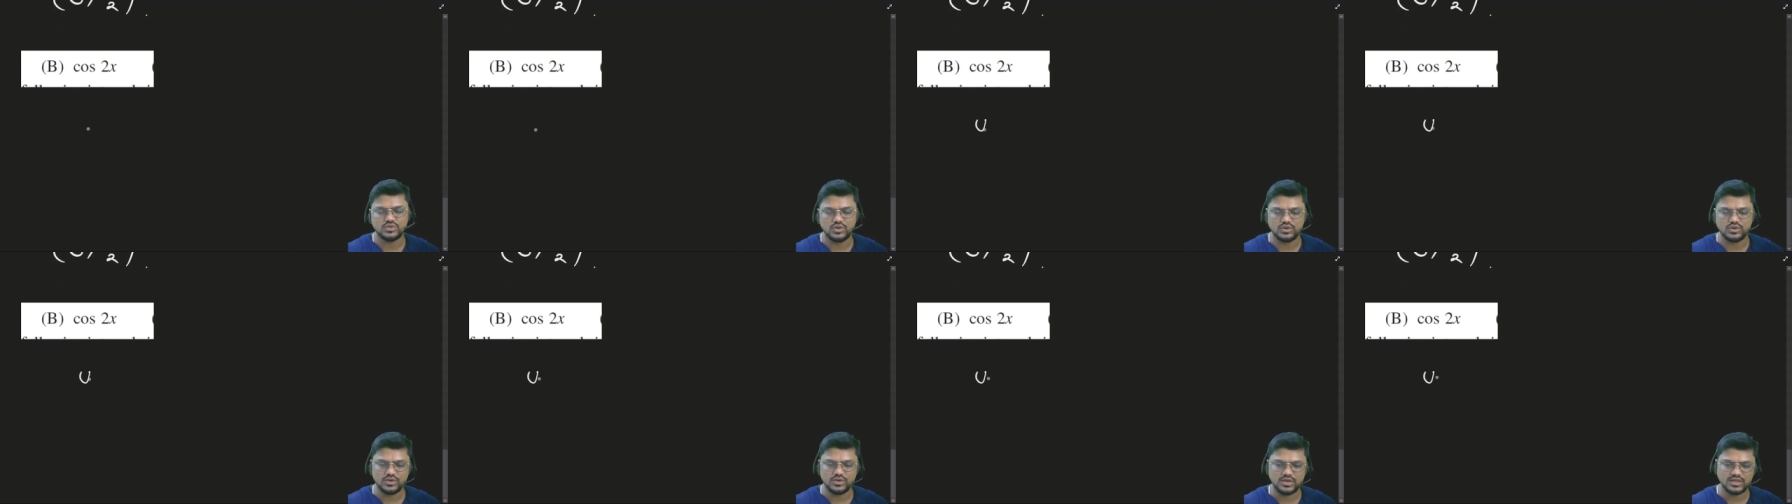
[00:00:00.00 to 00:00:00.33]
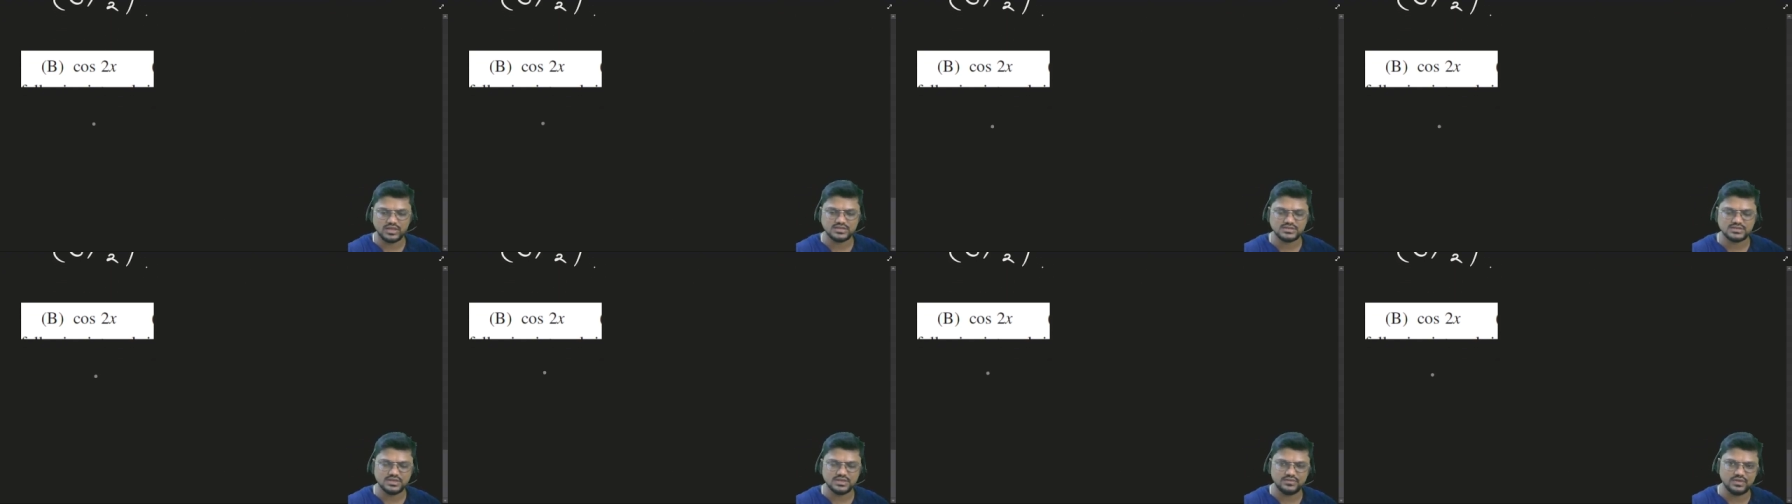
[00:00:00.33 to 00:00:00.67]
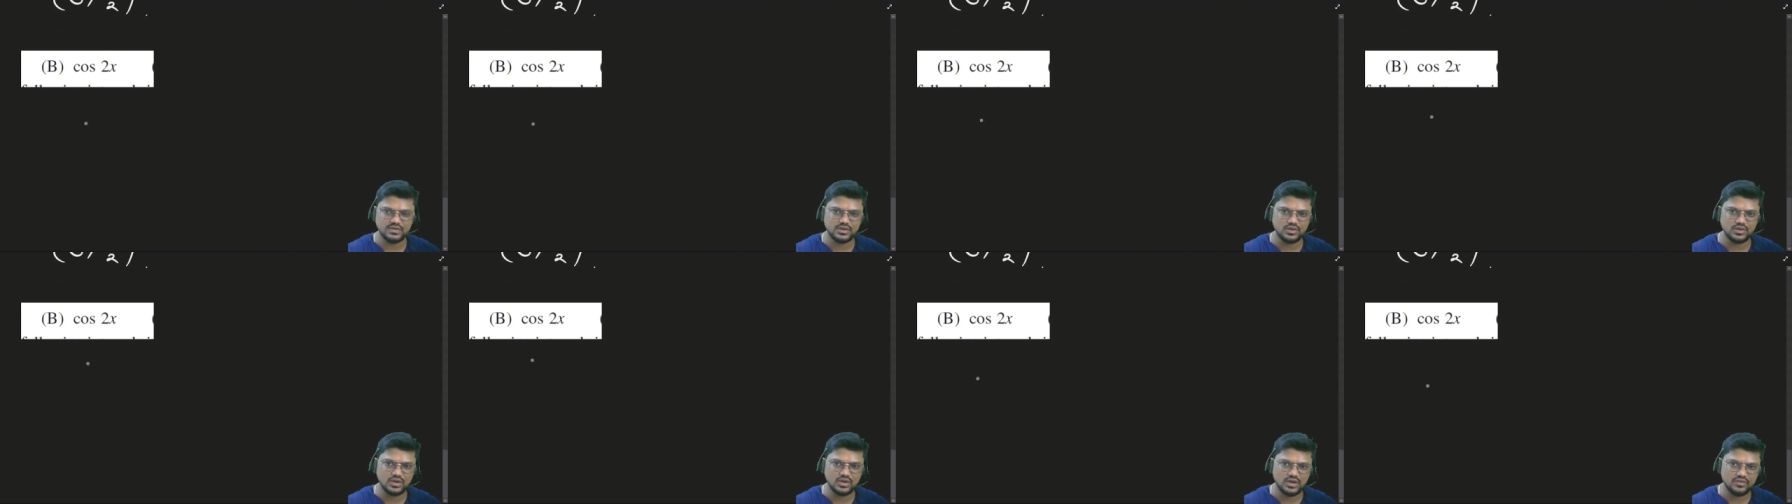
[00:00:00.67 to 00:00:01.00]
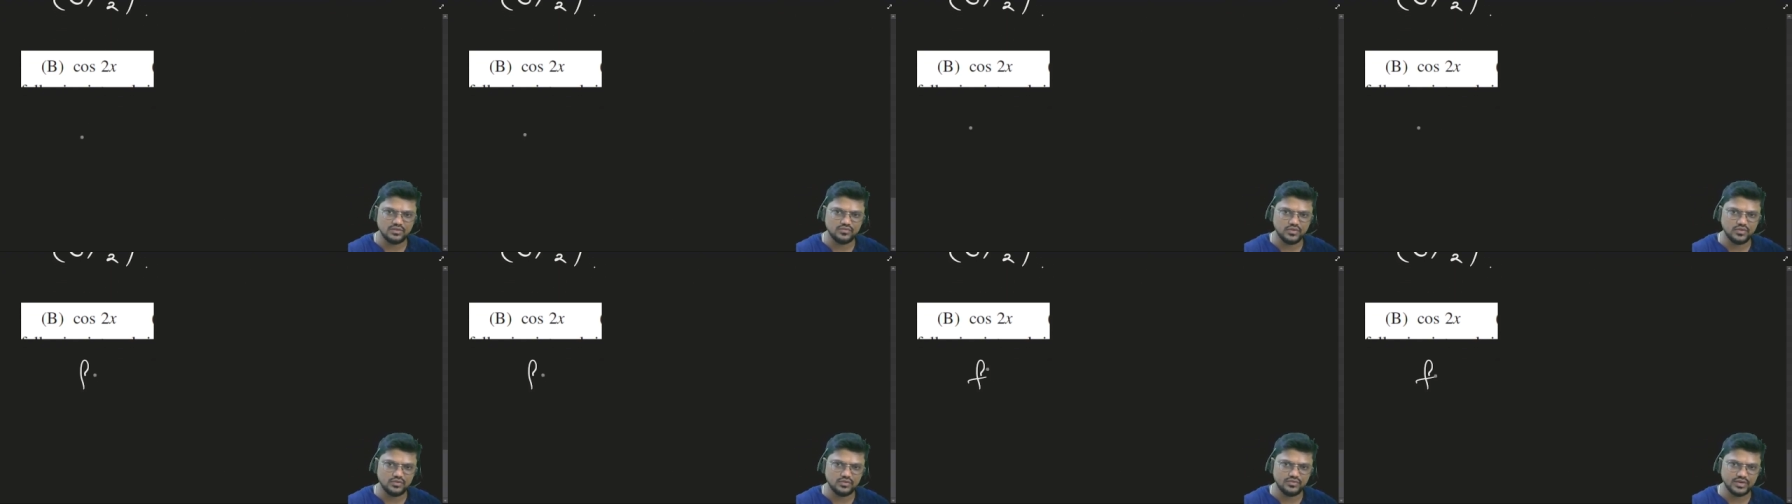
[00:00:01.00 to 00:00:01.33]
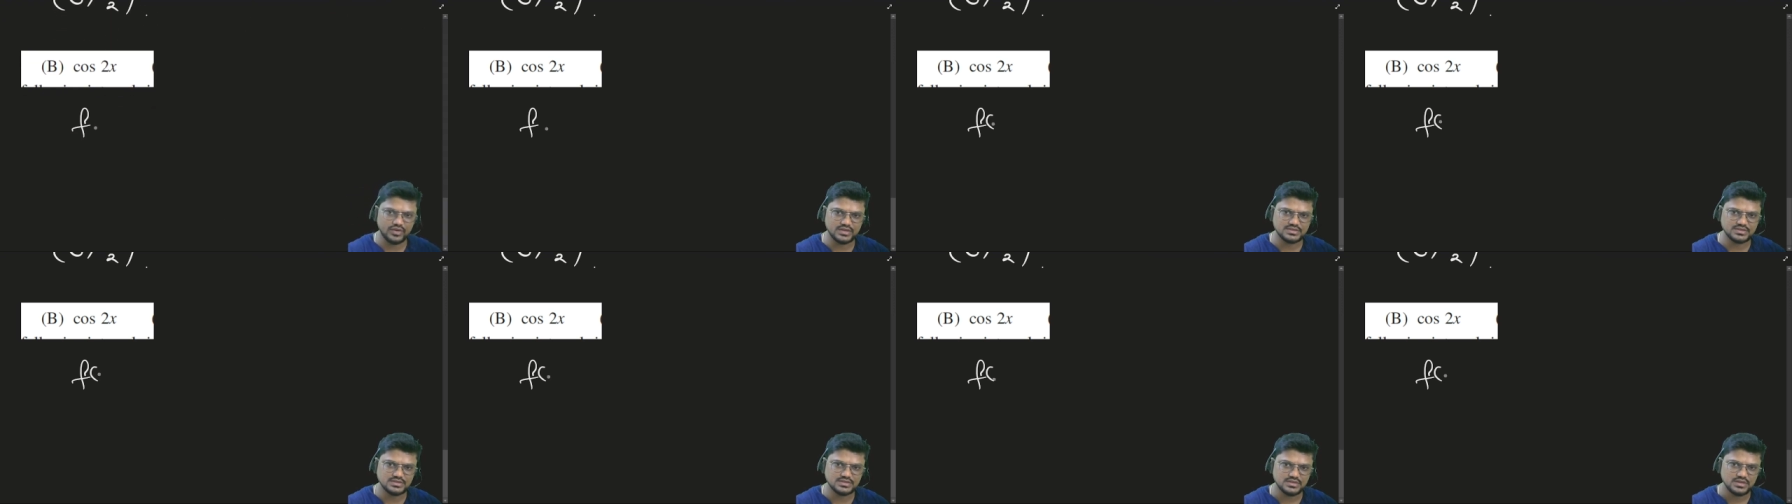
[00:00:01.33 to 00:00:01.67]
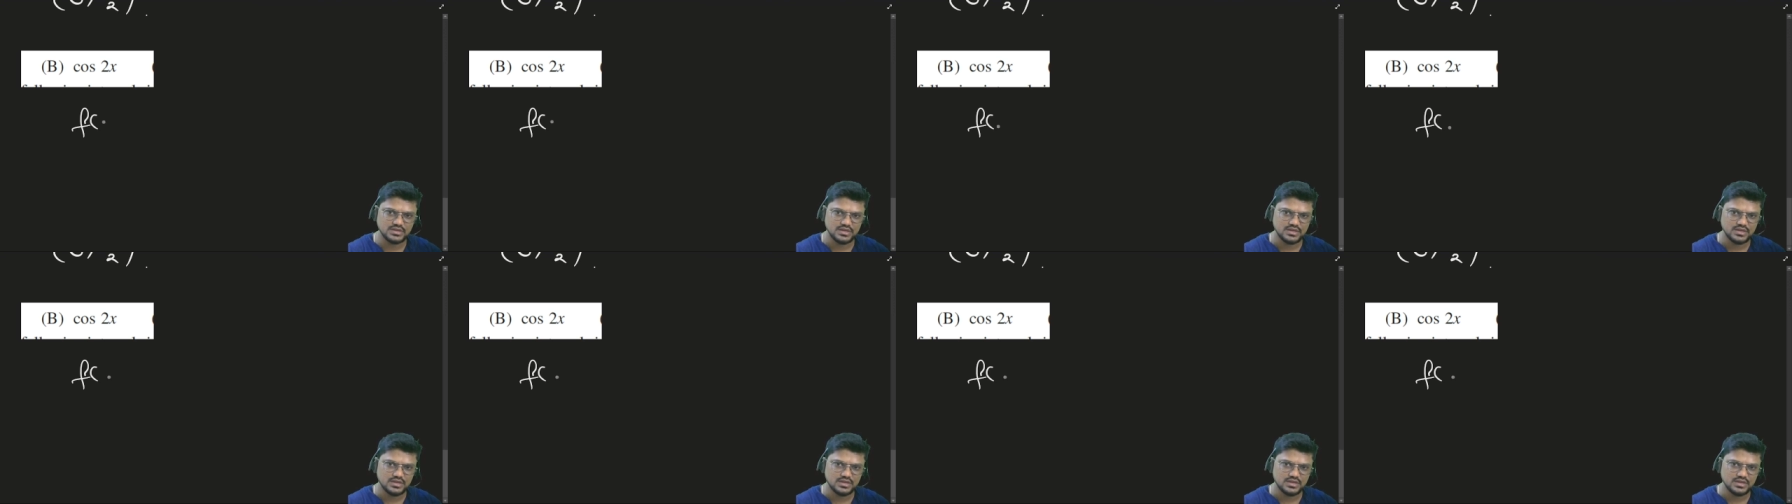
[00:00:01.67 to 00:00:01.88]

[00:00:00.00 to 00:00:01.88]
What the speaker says: or you can say when your f of x